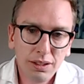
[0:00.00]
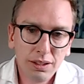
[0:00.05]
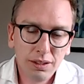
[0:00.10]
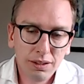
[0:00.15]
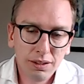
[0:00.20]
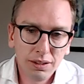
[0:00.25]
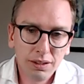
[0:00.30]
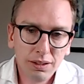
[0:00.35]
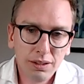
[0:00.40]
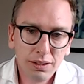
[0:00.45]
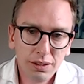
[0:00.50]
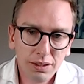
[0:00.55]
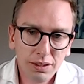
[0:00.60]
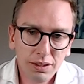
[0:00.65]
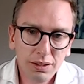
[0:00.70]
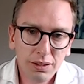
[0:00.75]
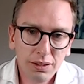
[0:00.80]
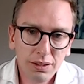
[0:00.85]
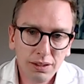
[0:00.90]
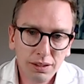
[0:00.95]

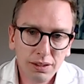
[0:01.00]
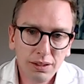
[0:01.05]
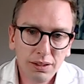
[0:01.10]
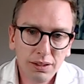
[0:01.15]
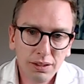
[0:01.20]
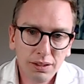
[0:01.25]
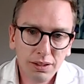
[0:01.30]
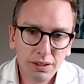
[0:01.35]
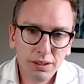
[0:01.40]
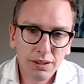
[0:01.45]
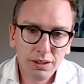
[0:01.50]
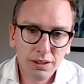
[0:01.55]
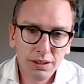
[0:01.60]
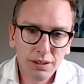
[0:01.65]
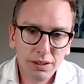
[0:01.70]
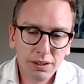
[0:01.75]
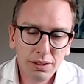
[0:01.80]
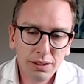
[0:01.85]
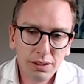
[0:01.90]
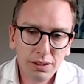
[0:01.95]

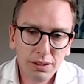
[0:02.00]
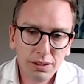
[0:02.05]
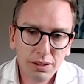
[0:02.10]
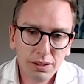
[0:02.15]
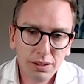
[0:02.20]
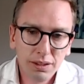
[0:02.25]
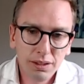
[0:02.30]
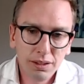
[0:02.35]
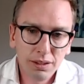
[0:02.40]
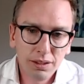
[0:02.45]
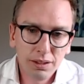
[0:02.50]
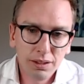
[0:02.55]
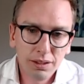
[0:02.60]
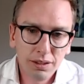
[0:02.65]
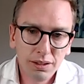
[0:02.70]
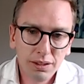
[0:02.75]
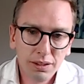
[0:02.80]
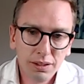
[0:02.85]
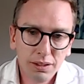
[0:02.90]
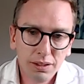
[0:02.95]

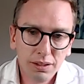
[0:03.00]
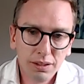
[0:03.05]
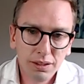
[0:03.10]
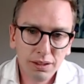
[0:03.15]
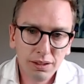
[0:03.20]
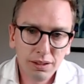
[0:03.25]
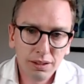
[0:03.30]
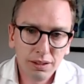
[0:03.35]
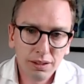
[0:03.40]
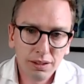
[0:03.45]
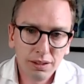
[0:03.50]
[no speech]